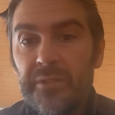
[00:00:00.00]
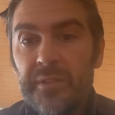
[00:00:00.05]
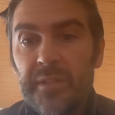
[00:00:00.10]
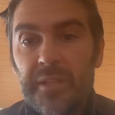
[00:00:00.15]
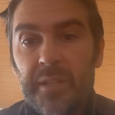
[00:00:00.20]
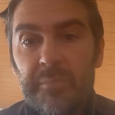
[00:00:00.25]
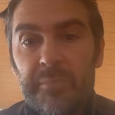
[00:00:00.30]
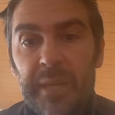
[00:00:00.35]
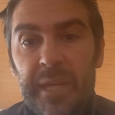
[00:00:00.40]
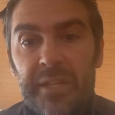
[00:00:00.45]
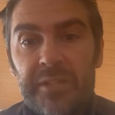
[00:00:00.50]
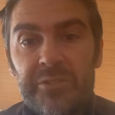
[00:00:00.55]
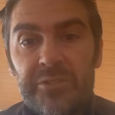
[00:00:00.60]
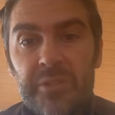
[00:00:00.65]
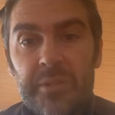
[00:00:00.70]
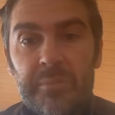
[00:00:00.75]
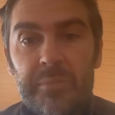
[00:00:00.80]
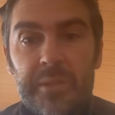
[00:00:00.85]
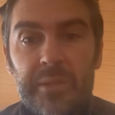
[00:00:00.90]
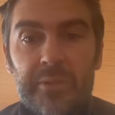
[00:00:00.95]
that the
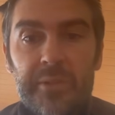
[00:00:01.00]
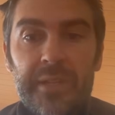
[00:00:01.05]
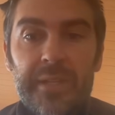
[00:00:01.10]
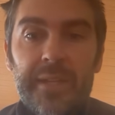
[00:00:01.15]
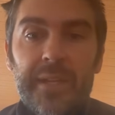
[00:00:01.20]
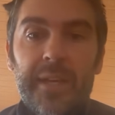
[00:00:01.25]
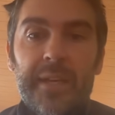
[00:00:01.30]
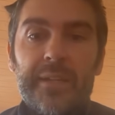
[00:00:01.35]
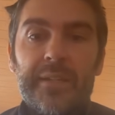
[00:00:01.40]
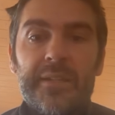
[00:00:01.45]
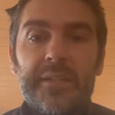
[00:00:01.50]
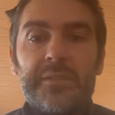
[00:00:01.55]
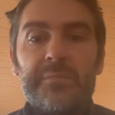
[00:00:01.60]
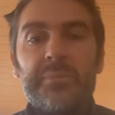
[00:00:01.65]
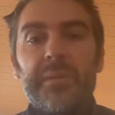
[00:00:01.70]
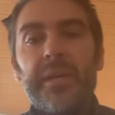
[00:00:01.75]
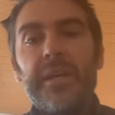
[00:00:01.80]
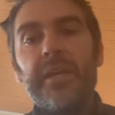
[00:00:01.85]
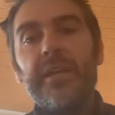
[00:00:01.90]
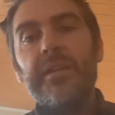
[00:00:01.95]
mainstream theory can't
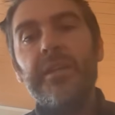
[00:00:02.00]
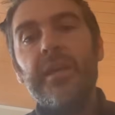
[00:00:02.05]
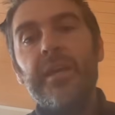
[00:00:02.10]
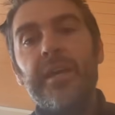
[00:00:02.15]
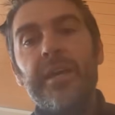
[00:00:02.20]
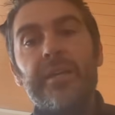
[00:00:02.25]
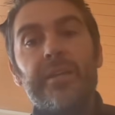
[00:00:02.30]
explain,